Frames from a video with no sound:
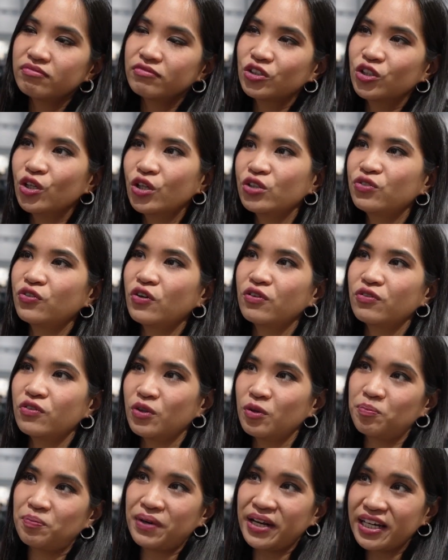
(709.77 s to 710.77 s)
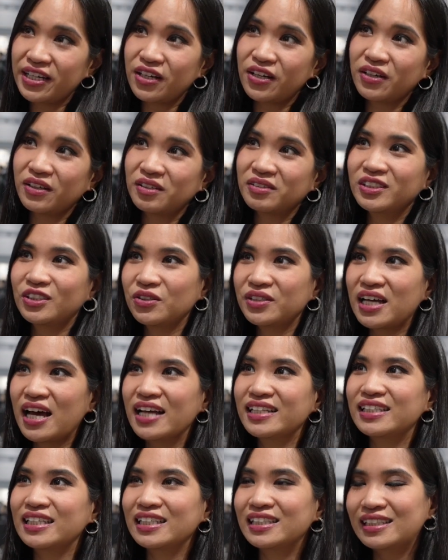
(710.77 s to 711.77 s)
good for the player, so
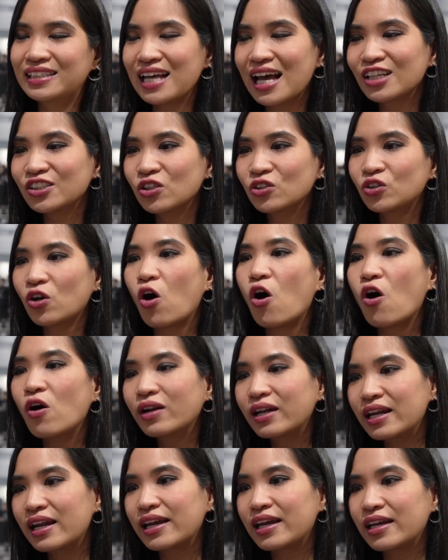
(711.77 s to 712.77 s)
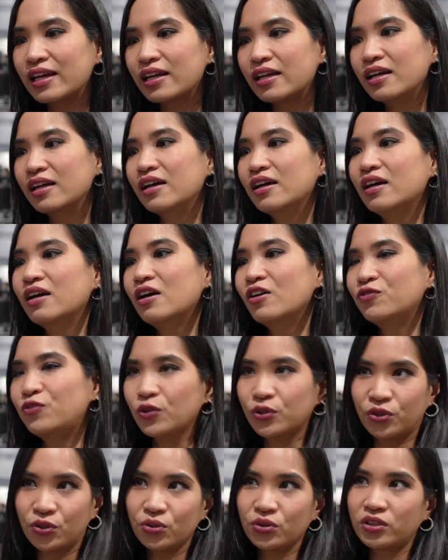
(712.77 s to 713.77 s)
that it doesn't only
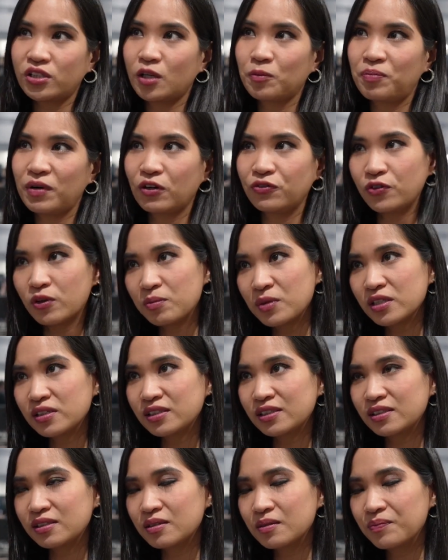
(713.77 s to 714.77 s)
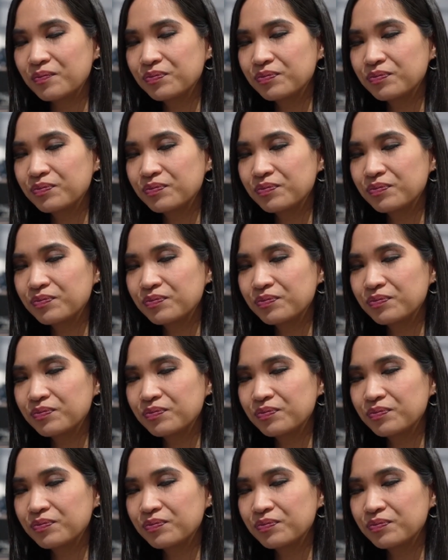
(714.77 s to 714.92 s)
focus on performance,